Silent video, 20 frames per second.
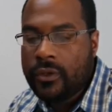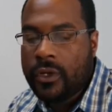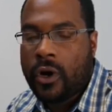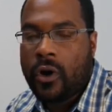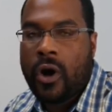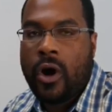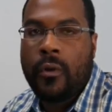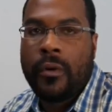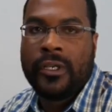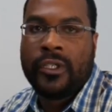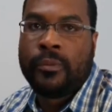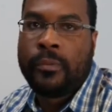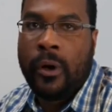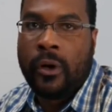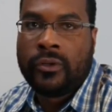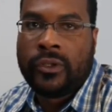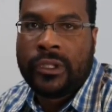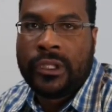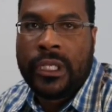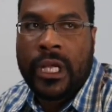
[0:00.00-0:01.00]
They're always
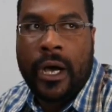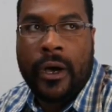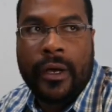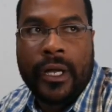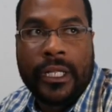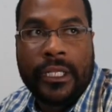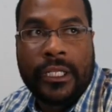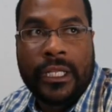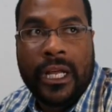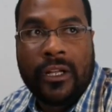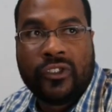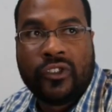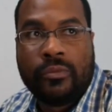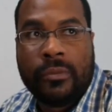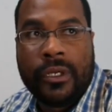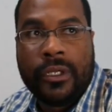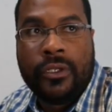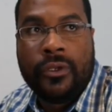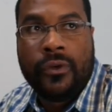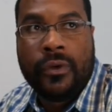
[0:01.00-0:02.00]
posting out In-N-Out's
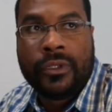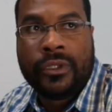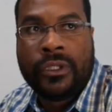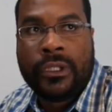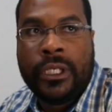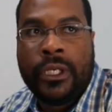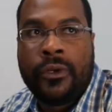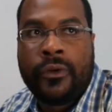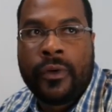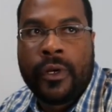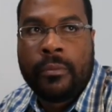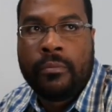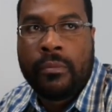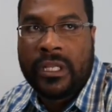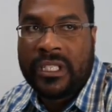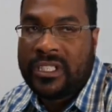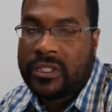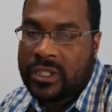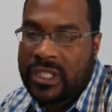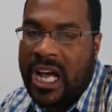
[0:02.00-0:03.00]
menu is secret,
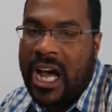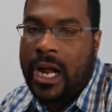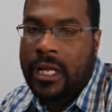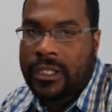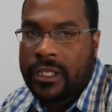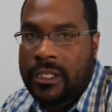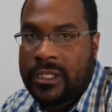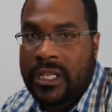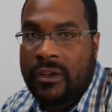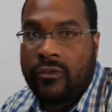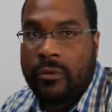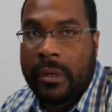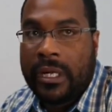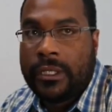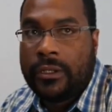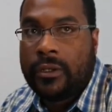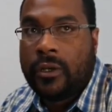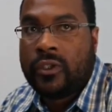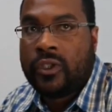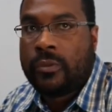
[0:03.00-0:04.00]
but it's not, because
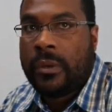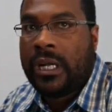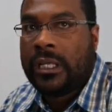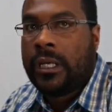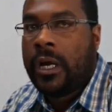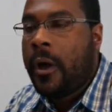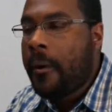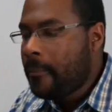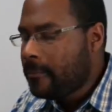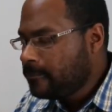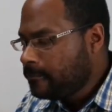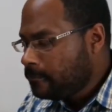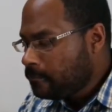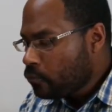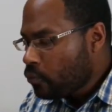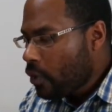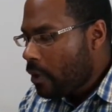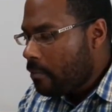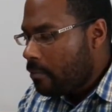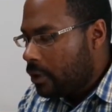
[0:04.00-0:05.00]
everybody knows about it.
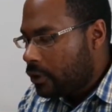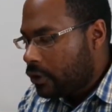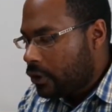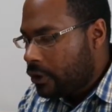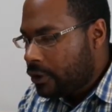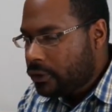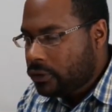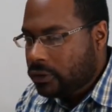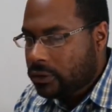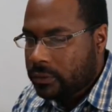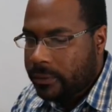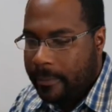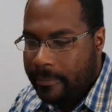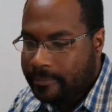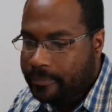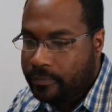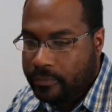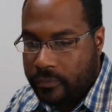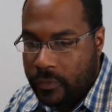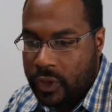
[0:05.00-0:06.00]
But this,
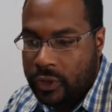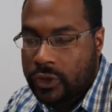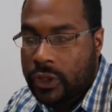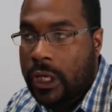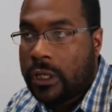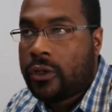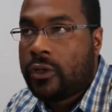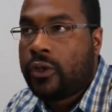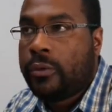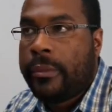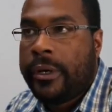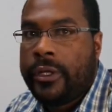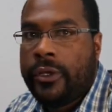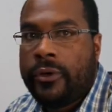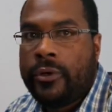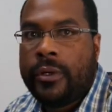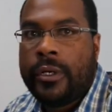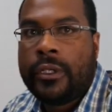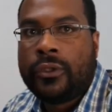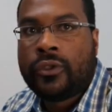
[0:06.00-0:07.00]
it's not on the
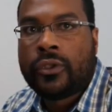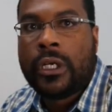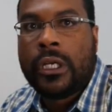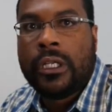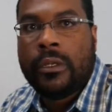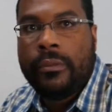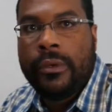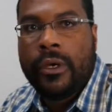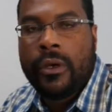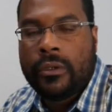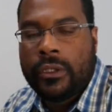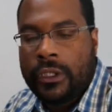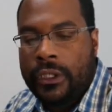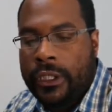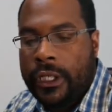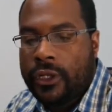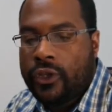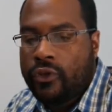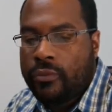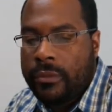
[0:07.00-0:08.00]
menu. It's going to be on the
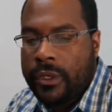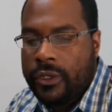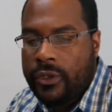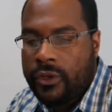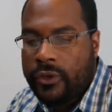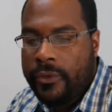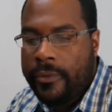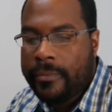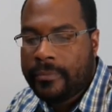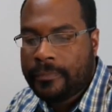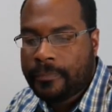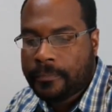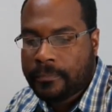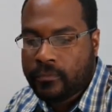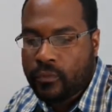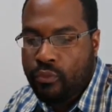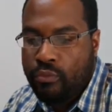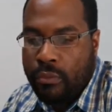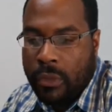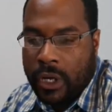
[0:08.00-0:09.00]
dinner menu,
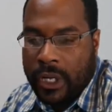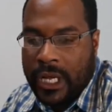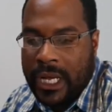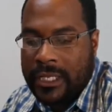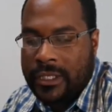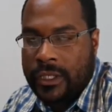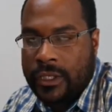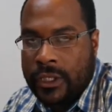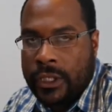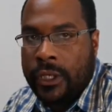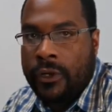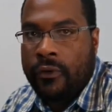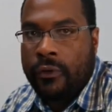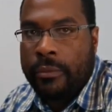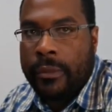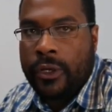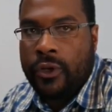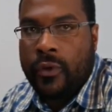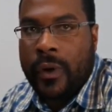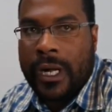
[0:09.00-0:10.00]
but as a
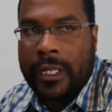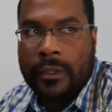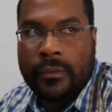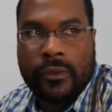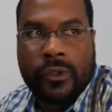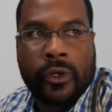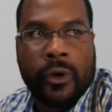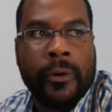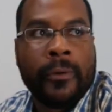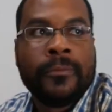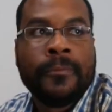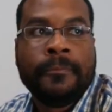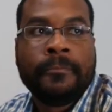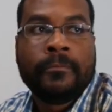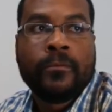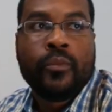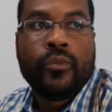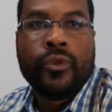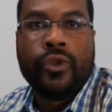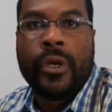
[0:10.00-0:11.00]
secret menu item. So
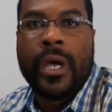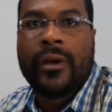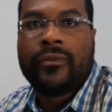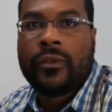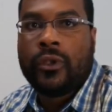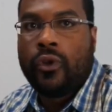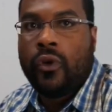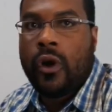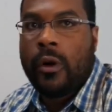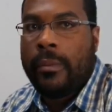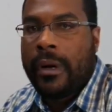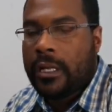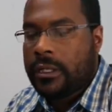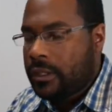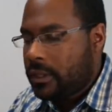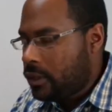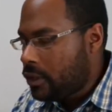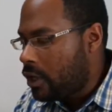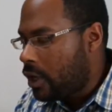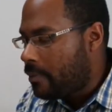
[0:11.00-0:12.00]
you have to know
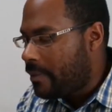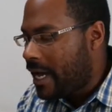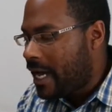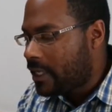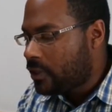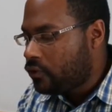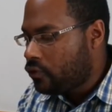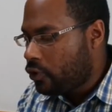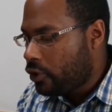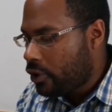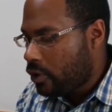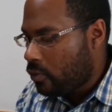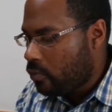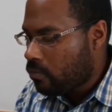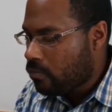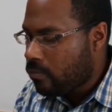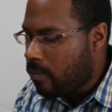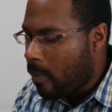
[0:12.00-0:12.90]
about it to come ask for it.